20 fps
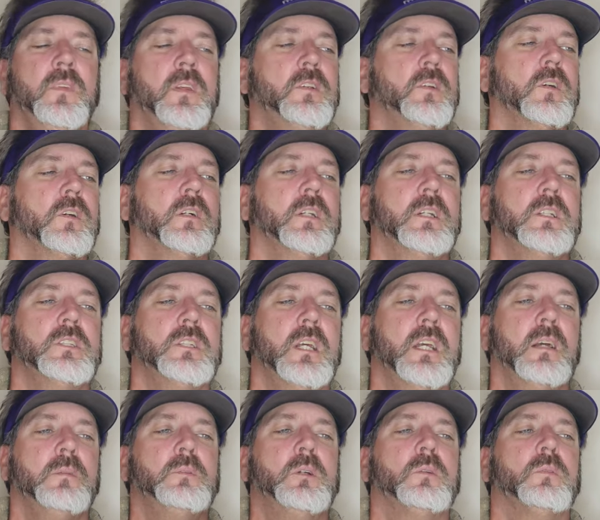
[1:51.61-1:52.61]
and you're going to
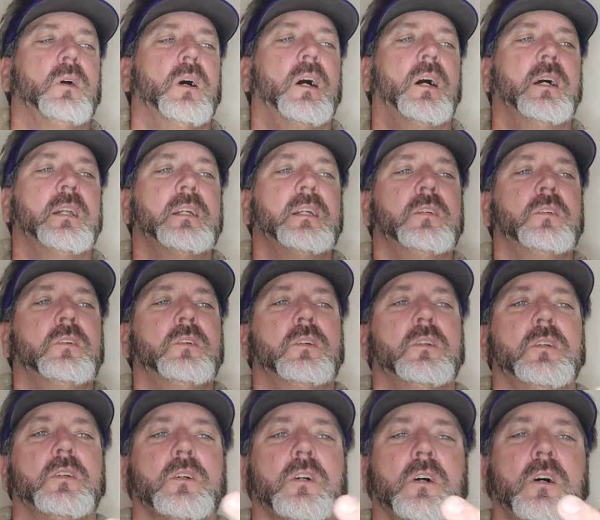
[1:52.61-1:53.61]
jam your rod into
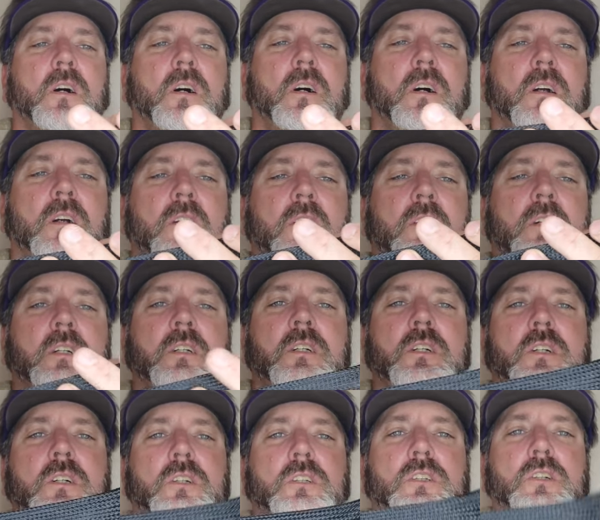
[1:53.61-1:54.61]
your car or into
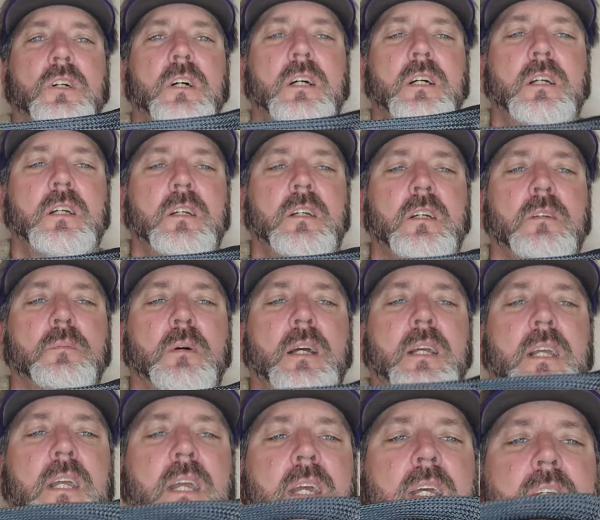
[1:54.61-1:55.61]
your truck, in
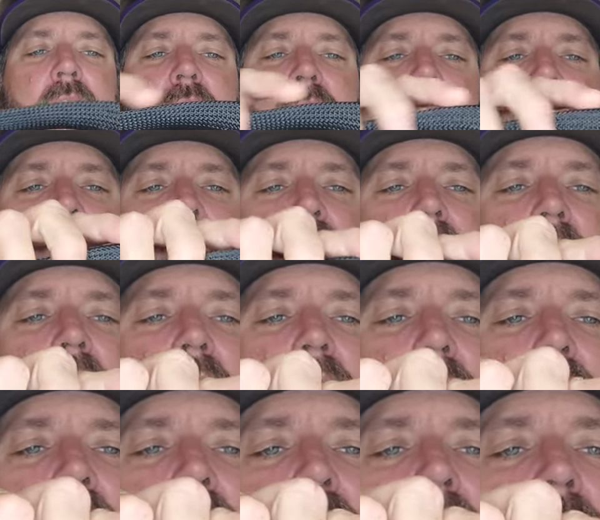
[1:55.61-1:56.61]
my case,
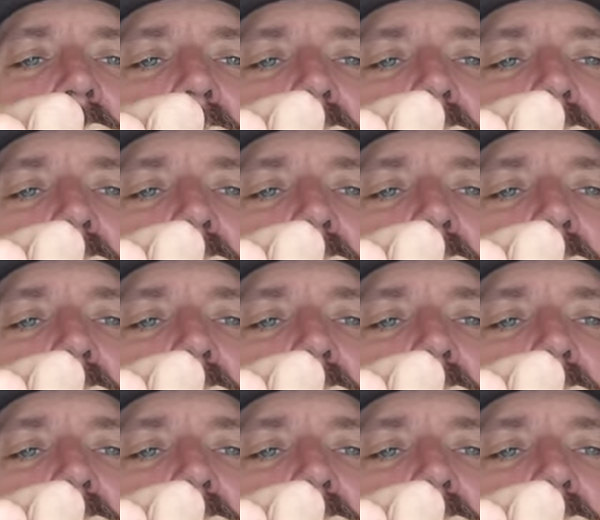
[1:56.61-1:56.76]
into